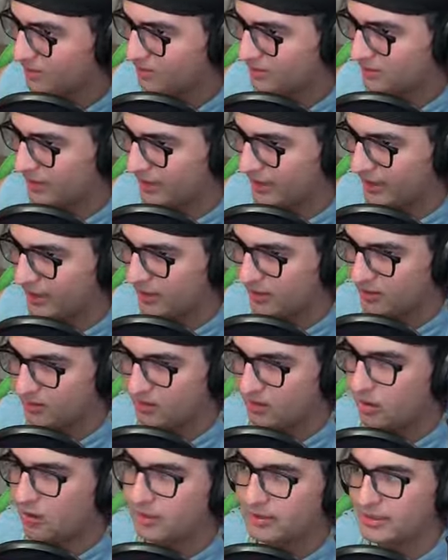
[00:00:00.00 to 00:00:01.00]
Did I get it?
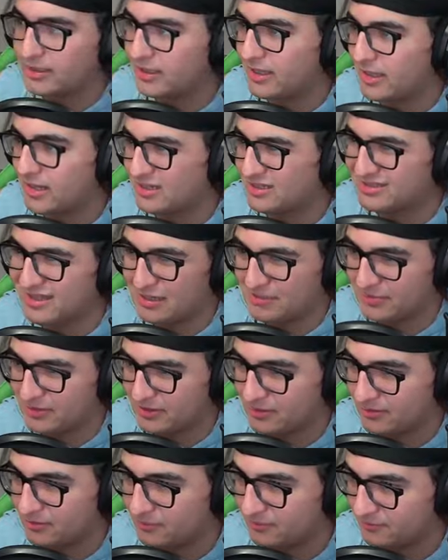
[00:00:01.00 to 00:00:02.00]
Oh, I didn't get it. Damn it.
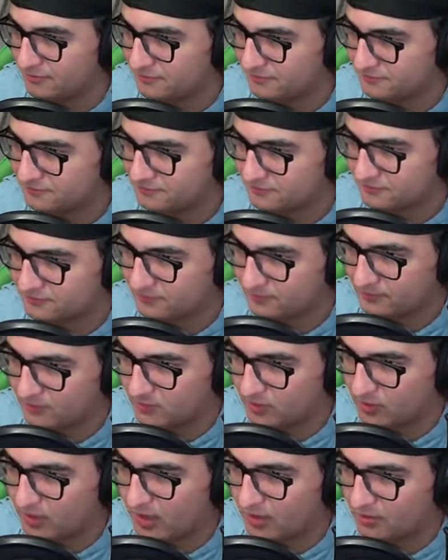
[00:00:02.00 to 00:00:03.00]

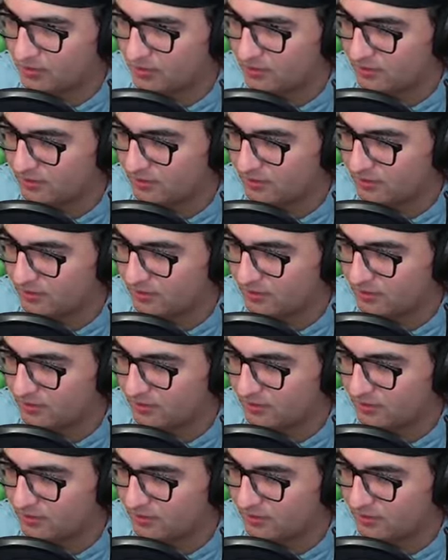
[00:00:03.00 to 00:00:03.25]
Hold on.